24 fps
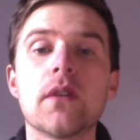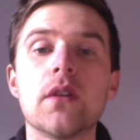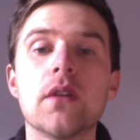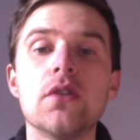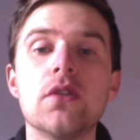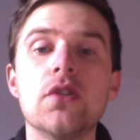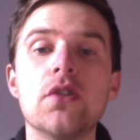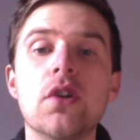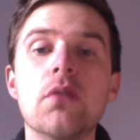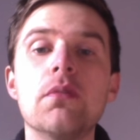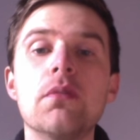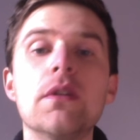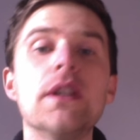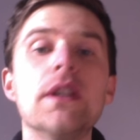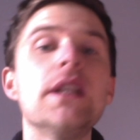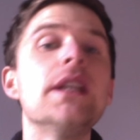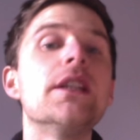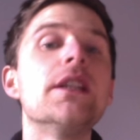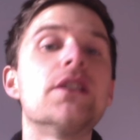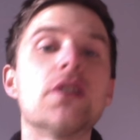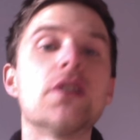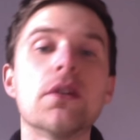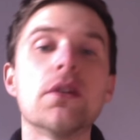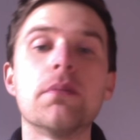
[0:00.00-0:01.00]
you don't
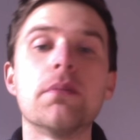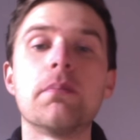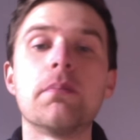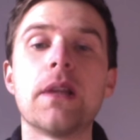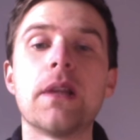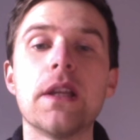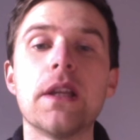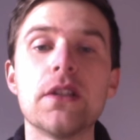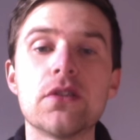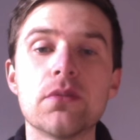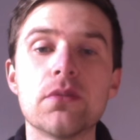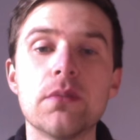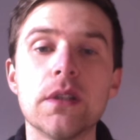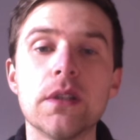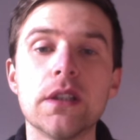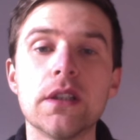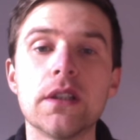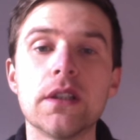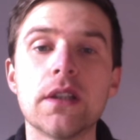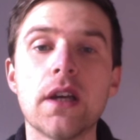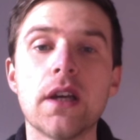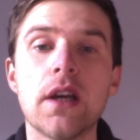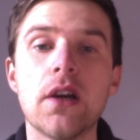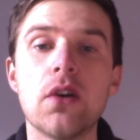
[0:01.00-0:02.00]
need to play something
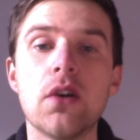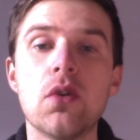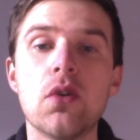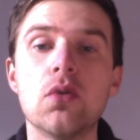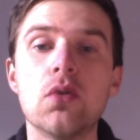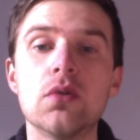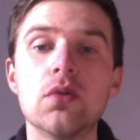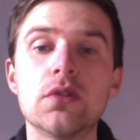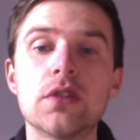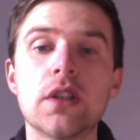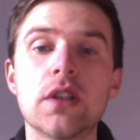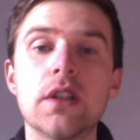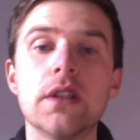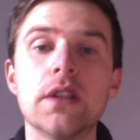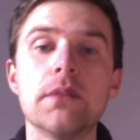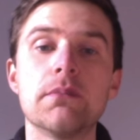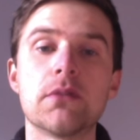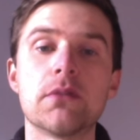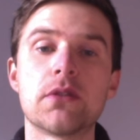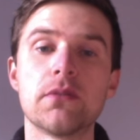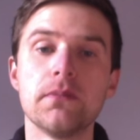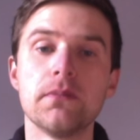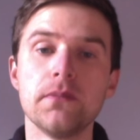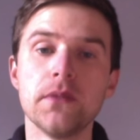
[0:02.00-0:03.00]
at all
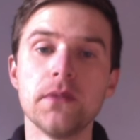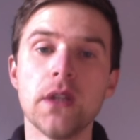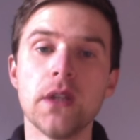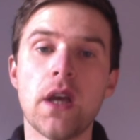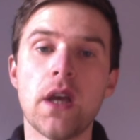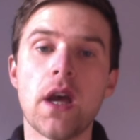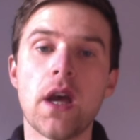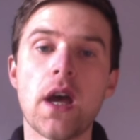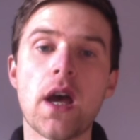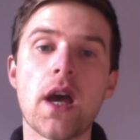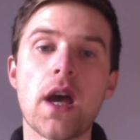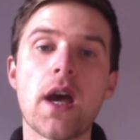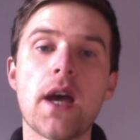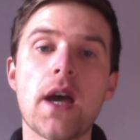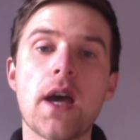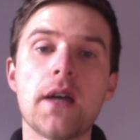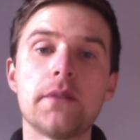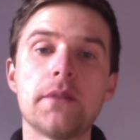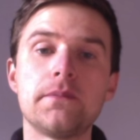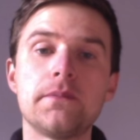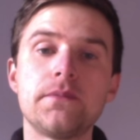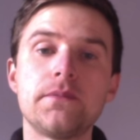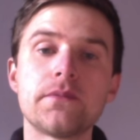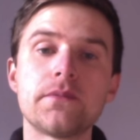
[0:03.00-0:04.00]
times. Uh,
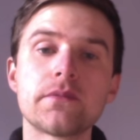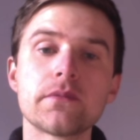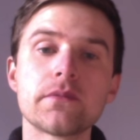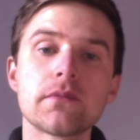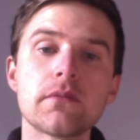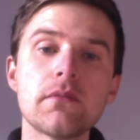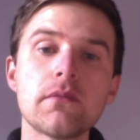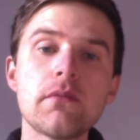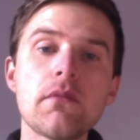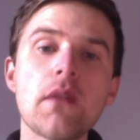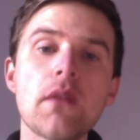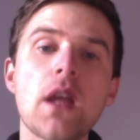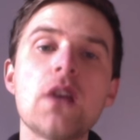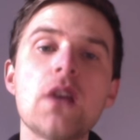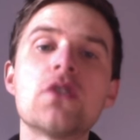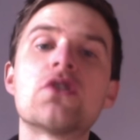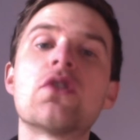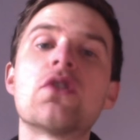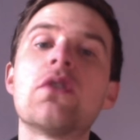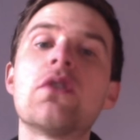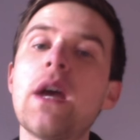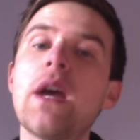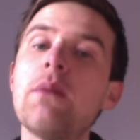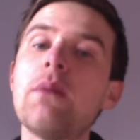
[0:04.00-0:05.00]

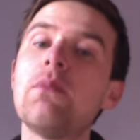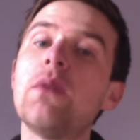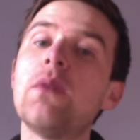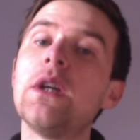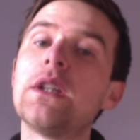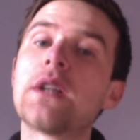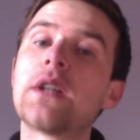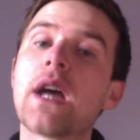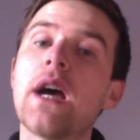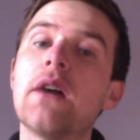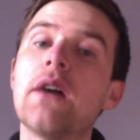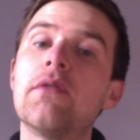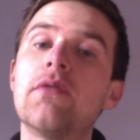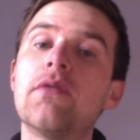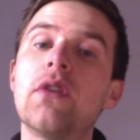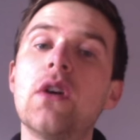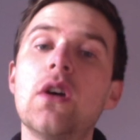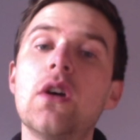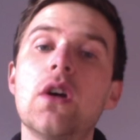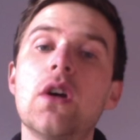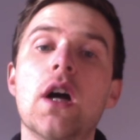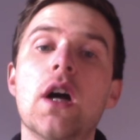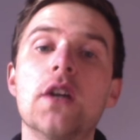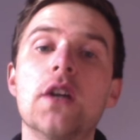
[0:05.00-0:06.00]
so then we'd have,
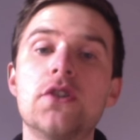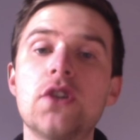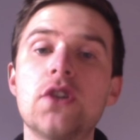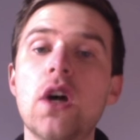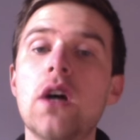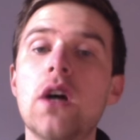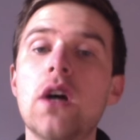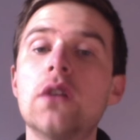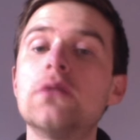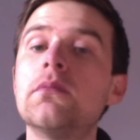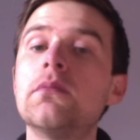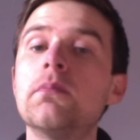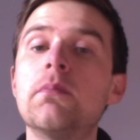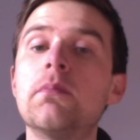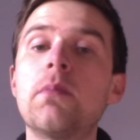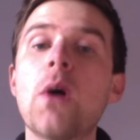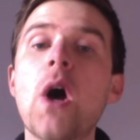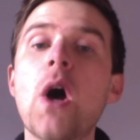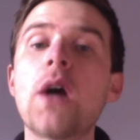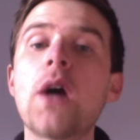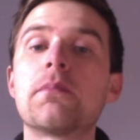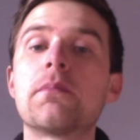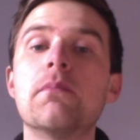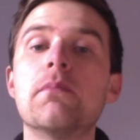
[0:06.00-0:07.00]
I done
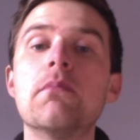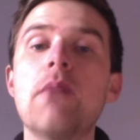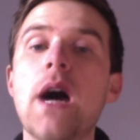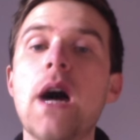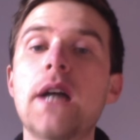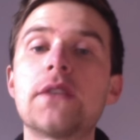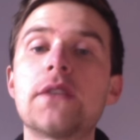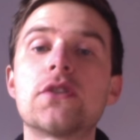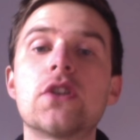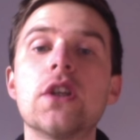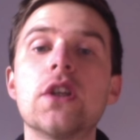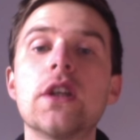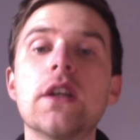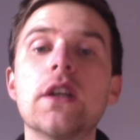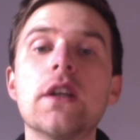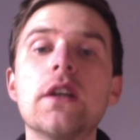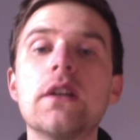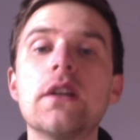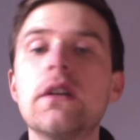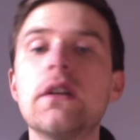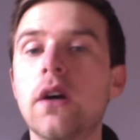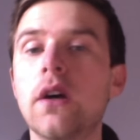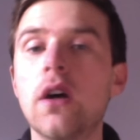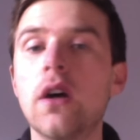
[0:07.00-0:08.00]
bought my
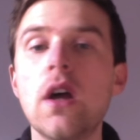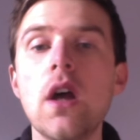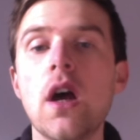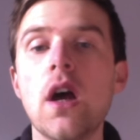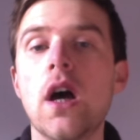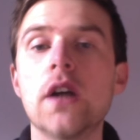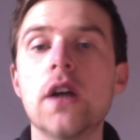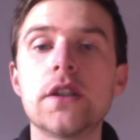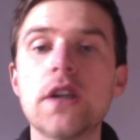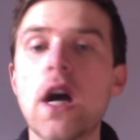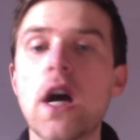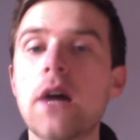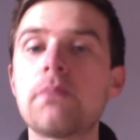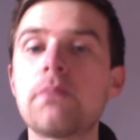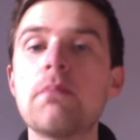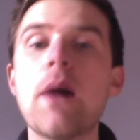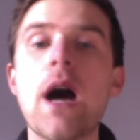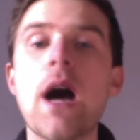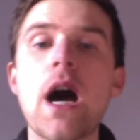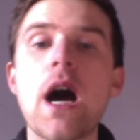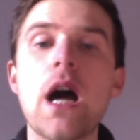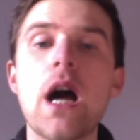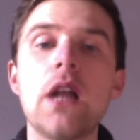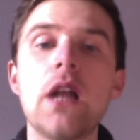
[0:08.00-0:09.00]
ticket, I got
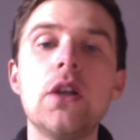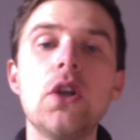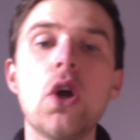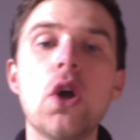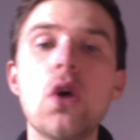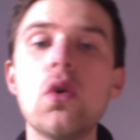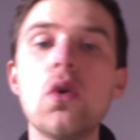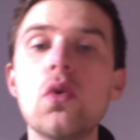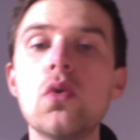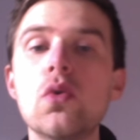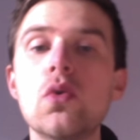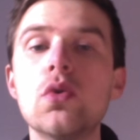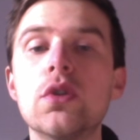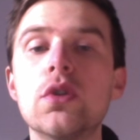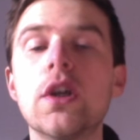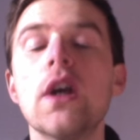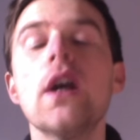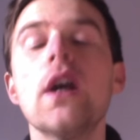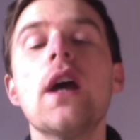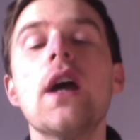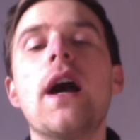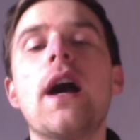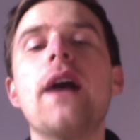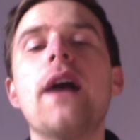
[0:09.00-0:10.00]
my load.
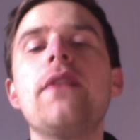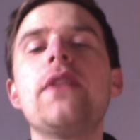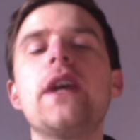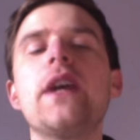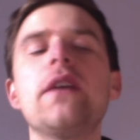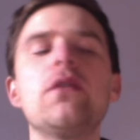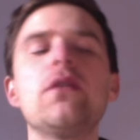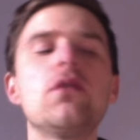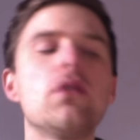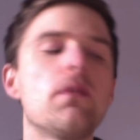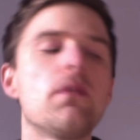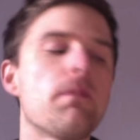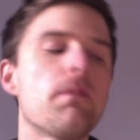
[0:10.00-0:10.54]
And then